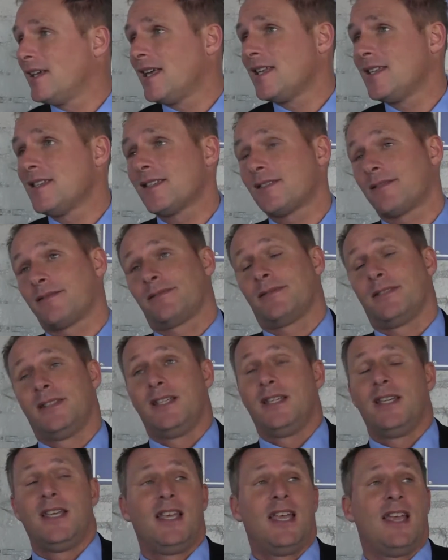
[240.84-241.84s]
And
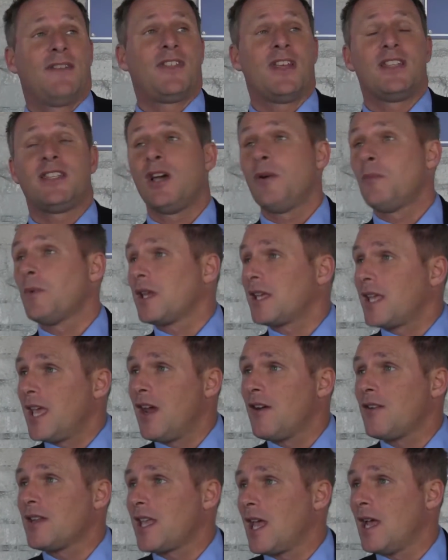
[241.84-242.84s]
if they don't want to
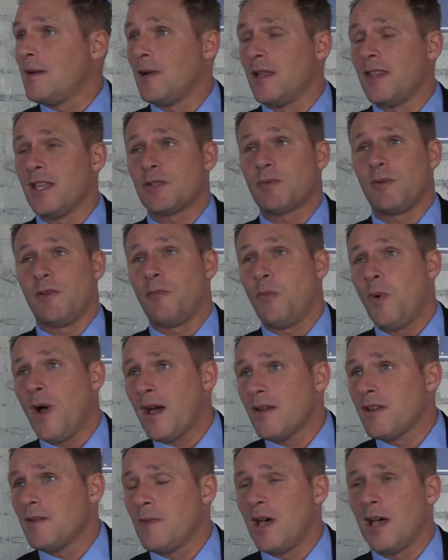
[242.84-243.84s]
care in a game like this, we've
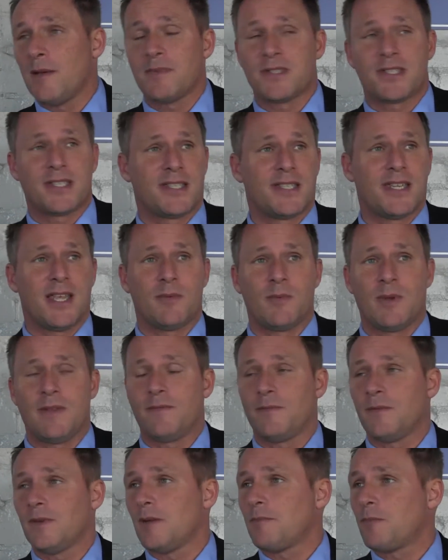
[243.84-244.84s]
wound them up. As I said,
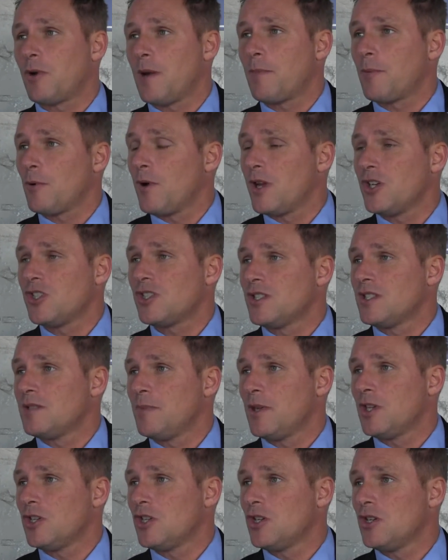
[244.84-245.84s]
our preparation's
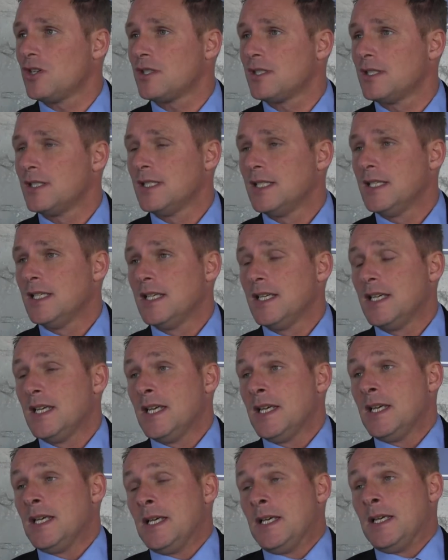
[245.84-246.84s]
been good.
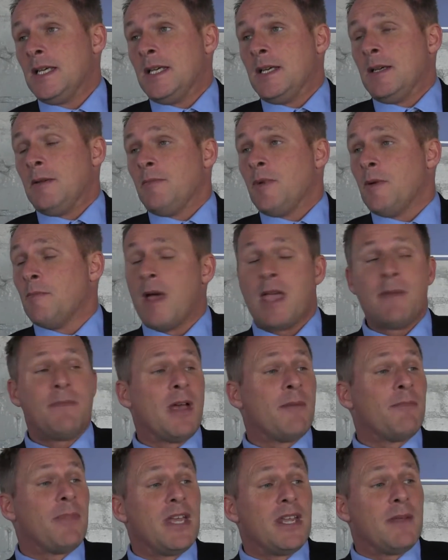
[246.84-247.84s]
But
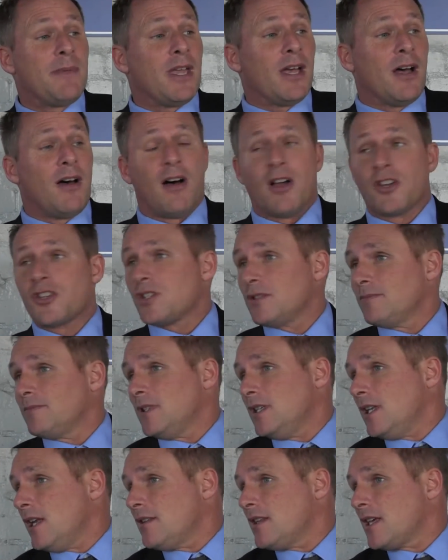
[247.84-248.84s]
maybe I'm being a bit harsh.
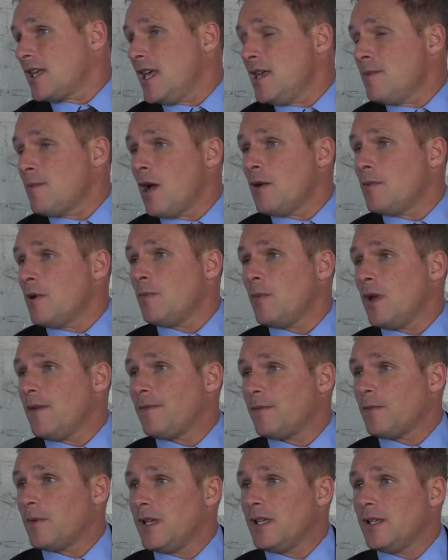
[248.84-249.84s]
The key moment,
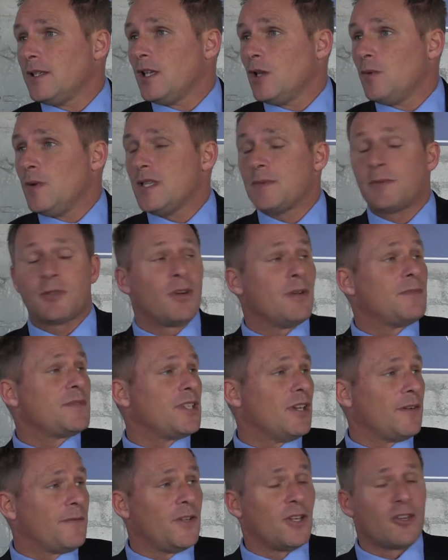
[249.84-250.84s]
Louis got
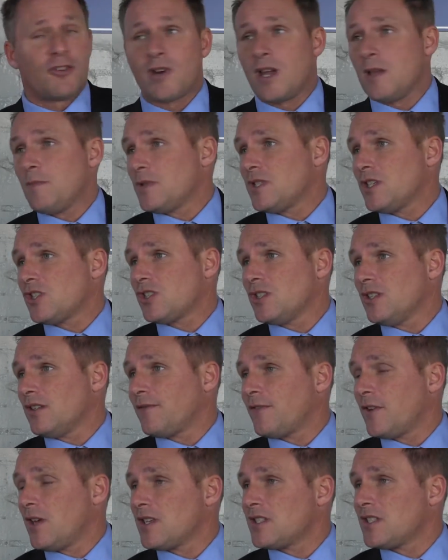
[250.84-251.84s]
himself in a great position in
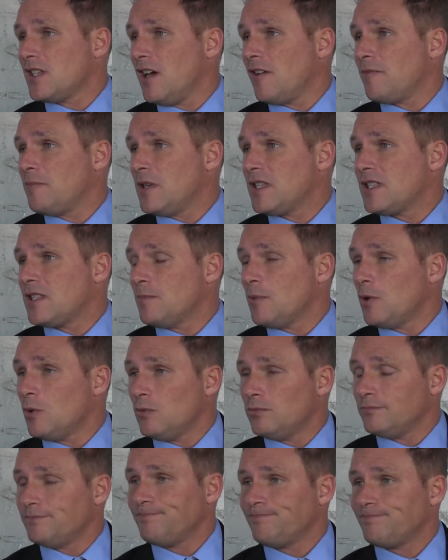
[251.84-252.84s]
the first half, missed the
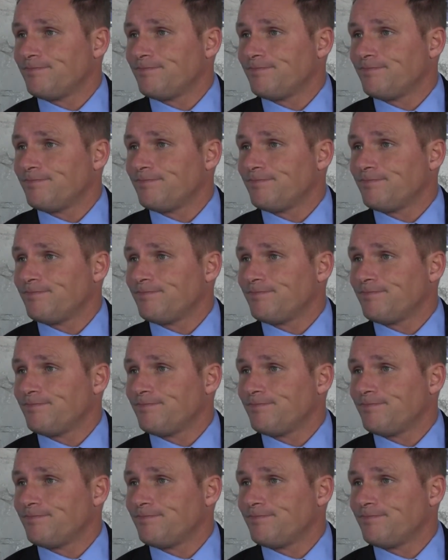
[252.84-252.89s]
ball.